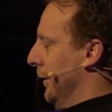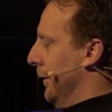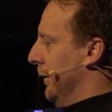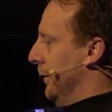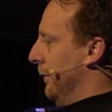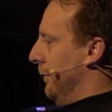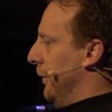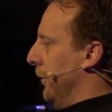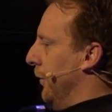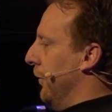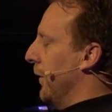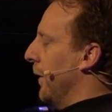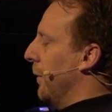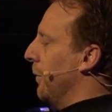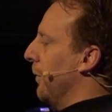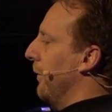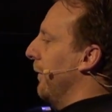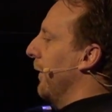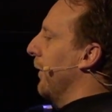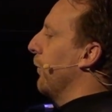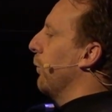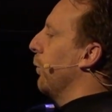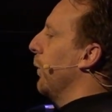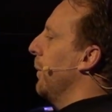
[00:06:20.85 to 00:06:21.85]
For some of
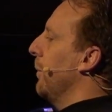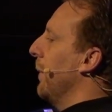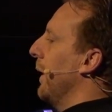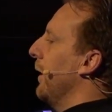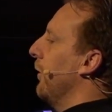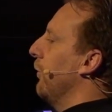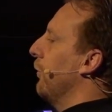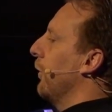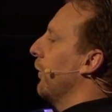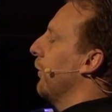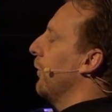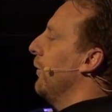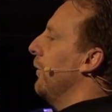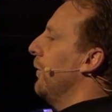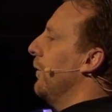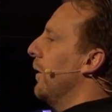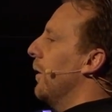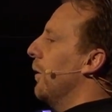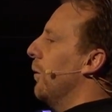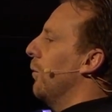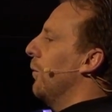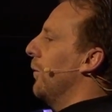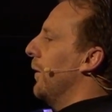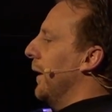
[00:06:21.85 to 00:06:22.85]
us, we might just
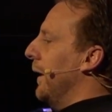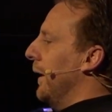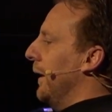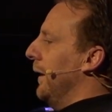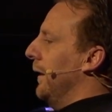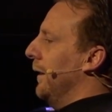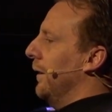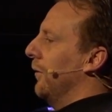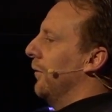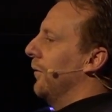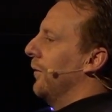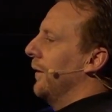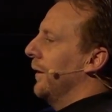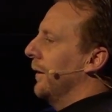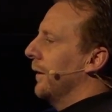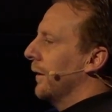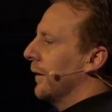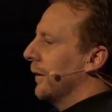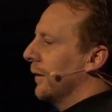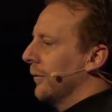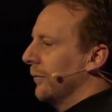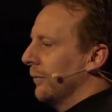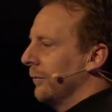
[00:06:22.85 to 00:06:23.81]
know that he is here.